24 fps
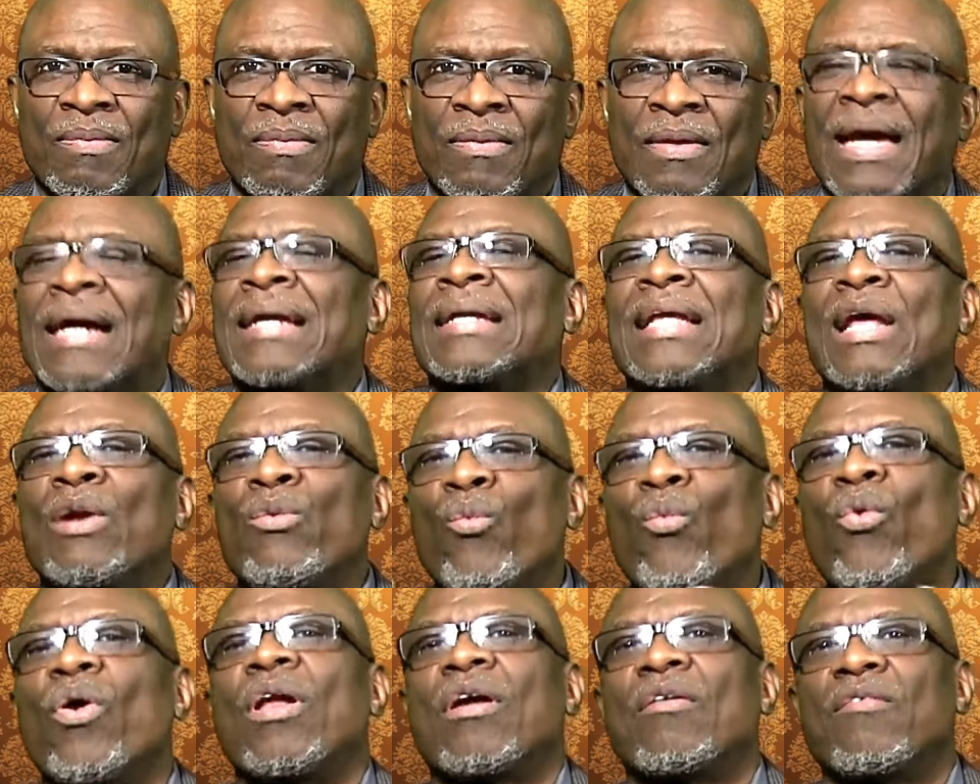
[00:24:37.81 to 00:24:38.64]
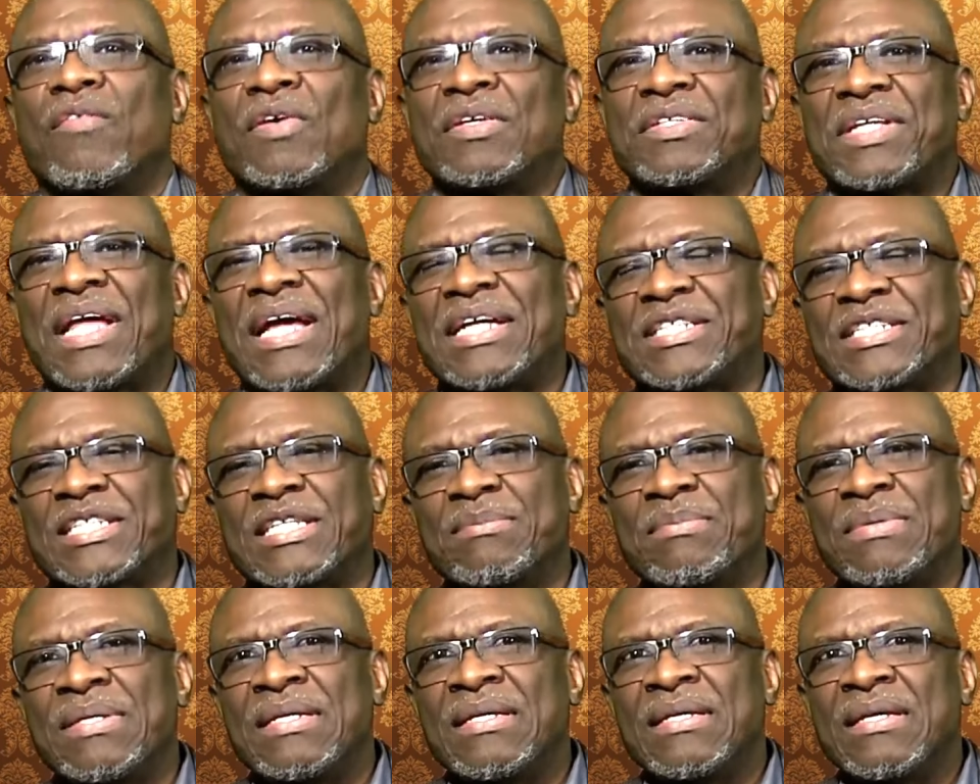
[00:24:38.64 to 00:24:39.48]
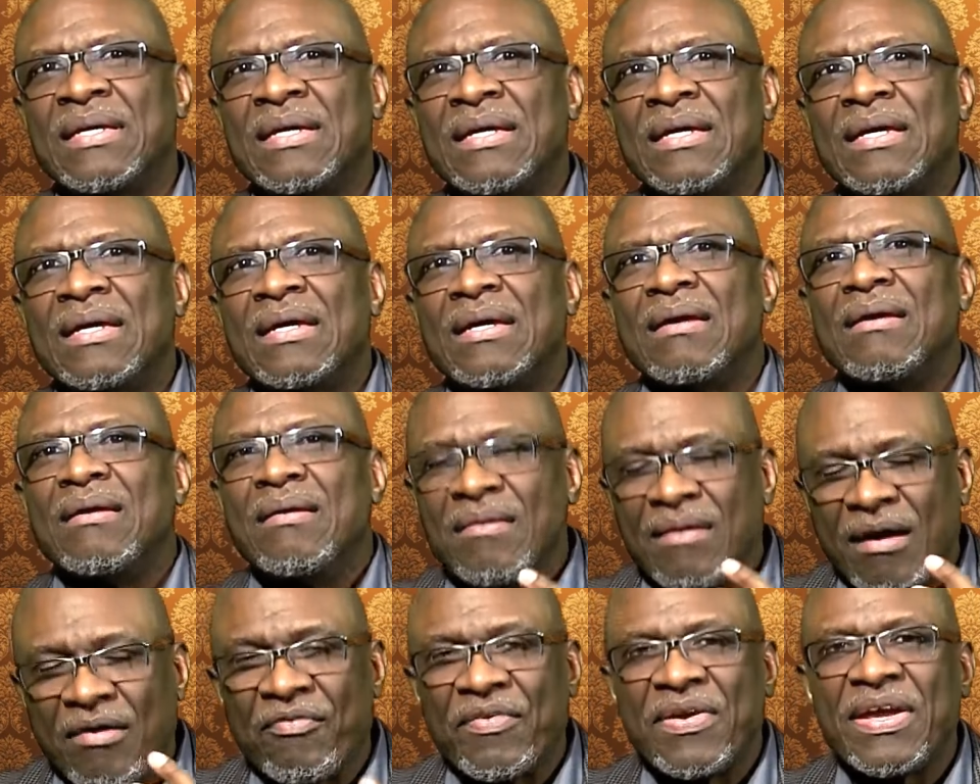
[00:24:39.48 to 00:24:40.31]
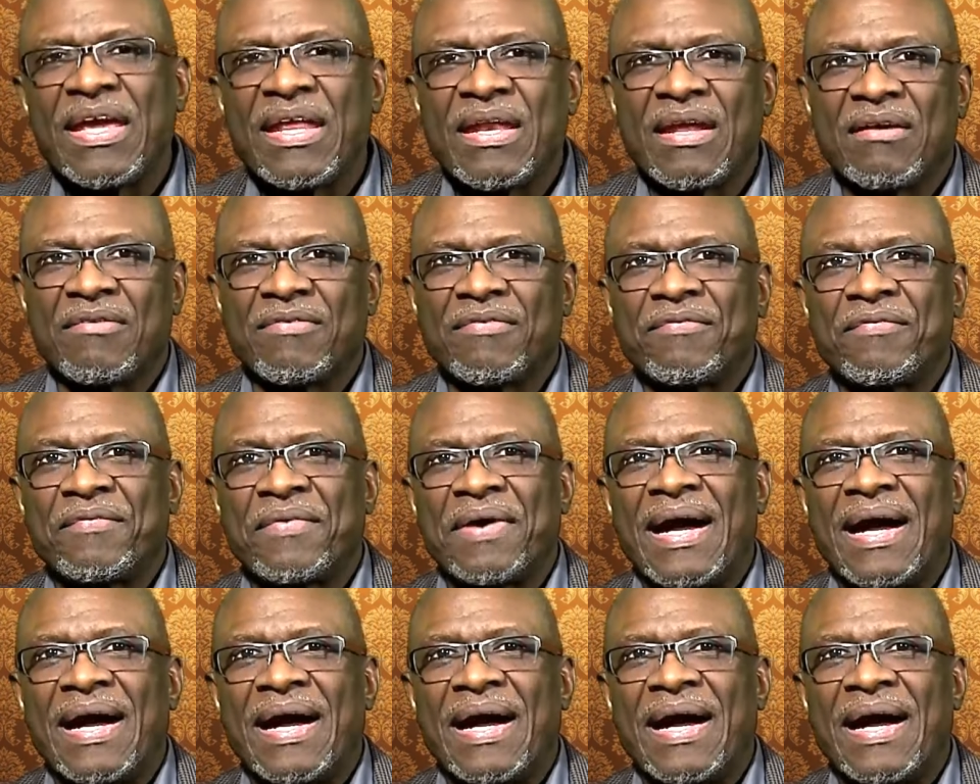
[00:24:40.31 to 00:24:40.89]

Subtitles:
And then one of us has to be loving enough,